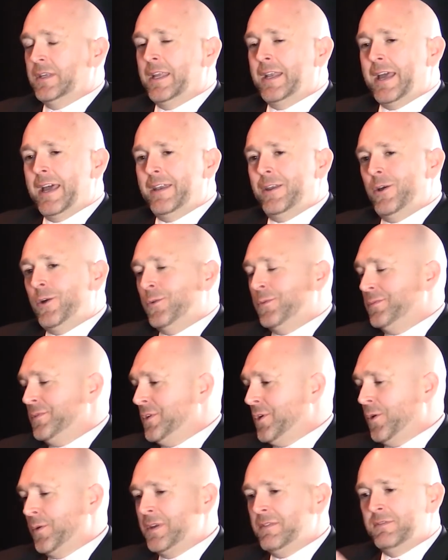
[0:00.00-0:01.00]
And I know,
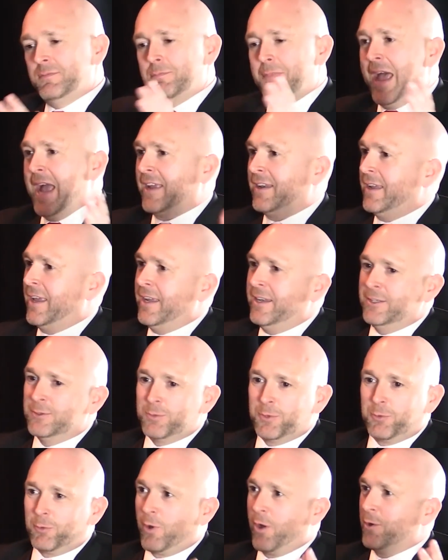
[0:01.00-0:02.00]
even back in the 80s
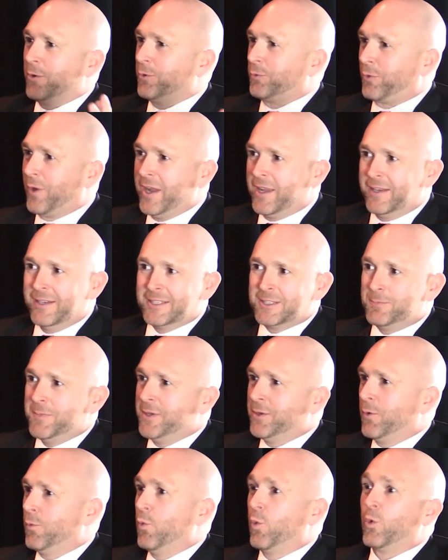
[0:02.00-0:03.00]
with Ronald Reagan, it's been
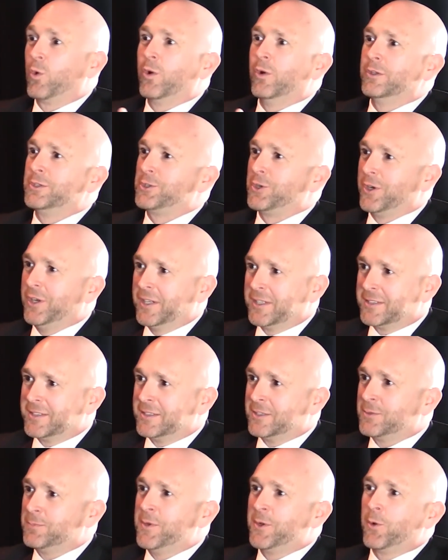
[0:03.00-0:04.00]
the war on drugs.
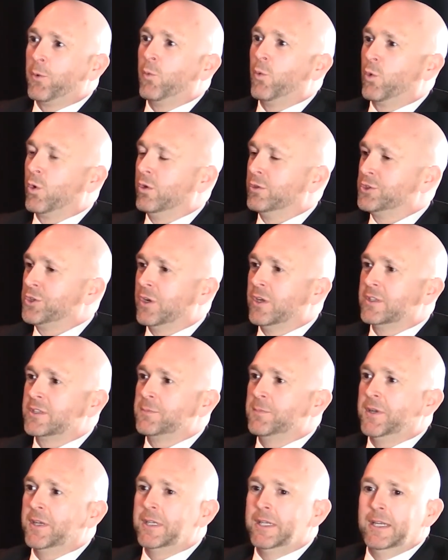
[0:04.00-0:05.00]
It's been the war on drugs,
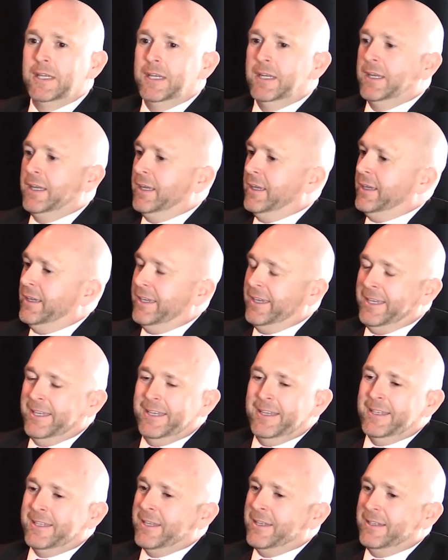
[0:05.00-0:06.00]
but
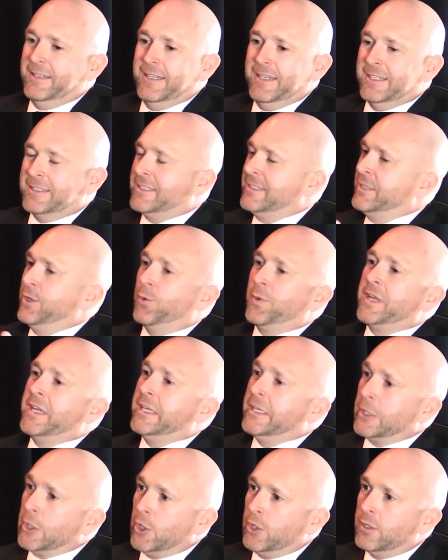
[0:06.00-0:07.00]
it's still
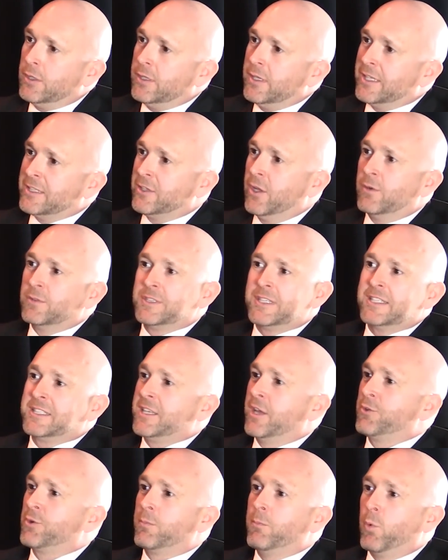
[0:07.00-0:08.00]
here. As long as that
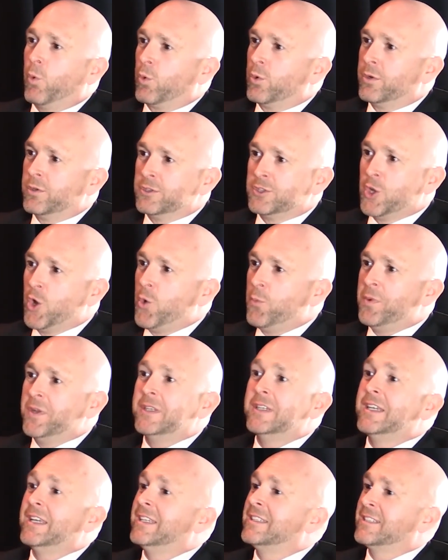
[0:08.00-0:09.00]
southern border is
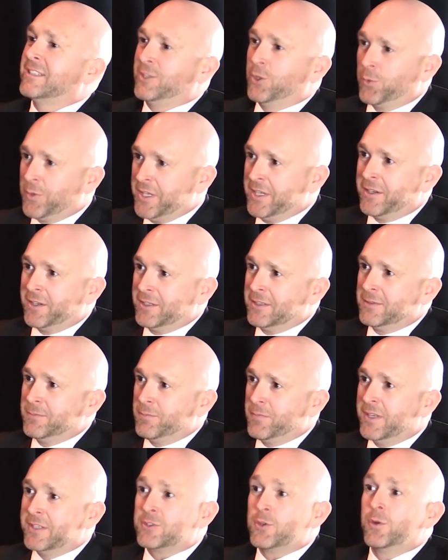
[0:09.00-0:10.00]
open, it's still here.
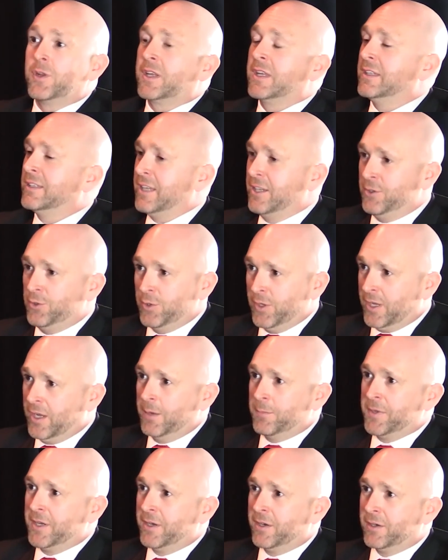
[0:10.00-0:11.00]
It's going to continue to
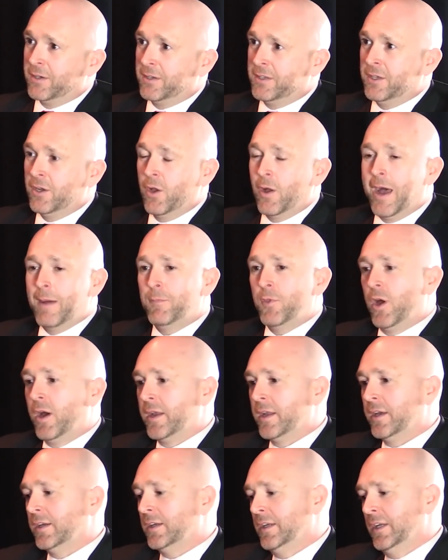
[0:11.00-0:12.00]
come here. I'm
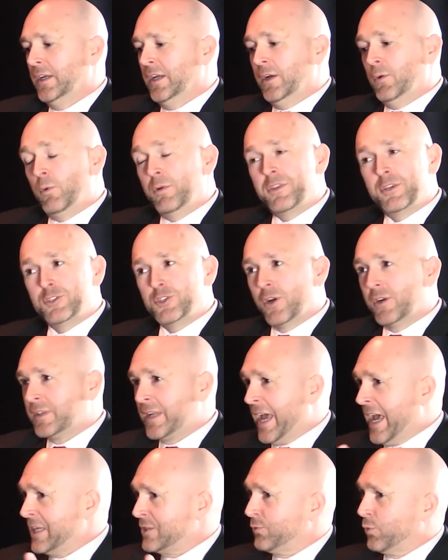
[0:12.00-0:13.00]
not with the drug
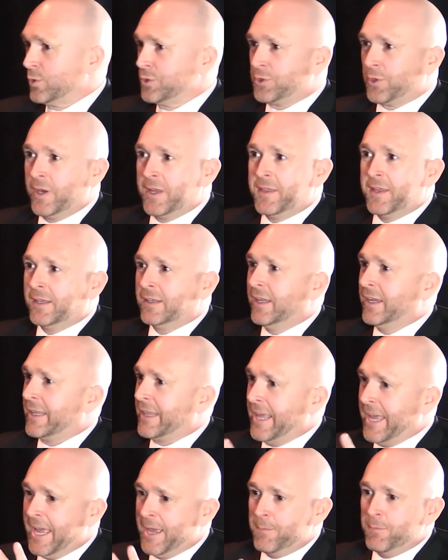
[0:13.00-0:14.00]
task force or anything like
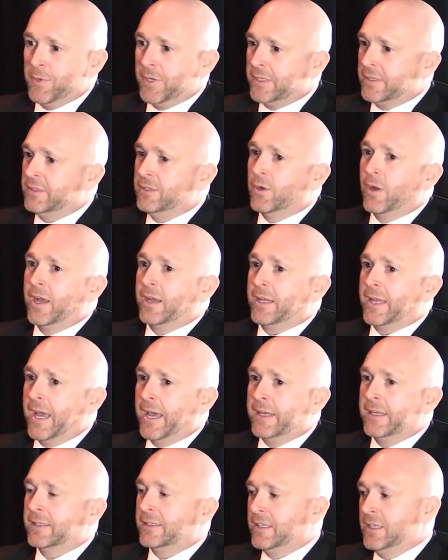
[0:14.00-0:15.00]
that, but, I
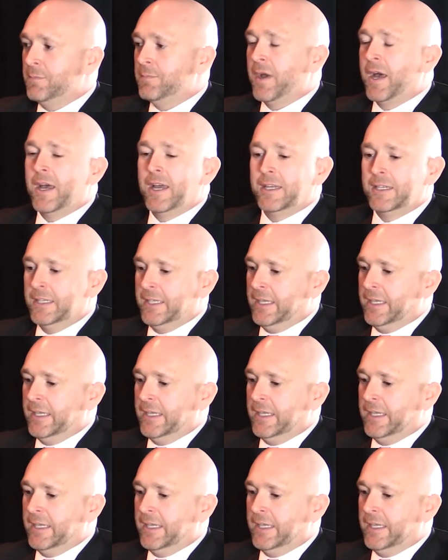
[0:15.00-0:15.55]
kind of keep my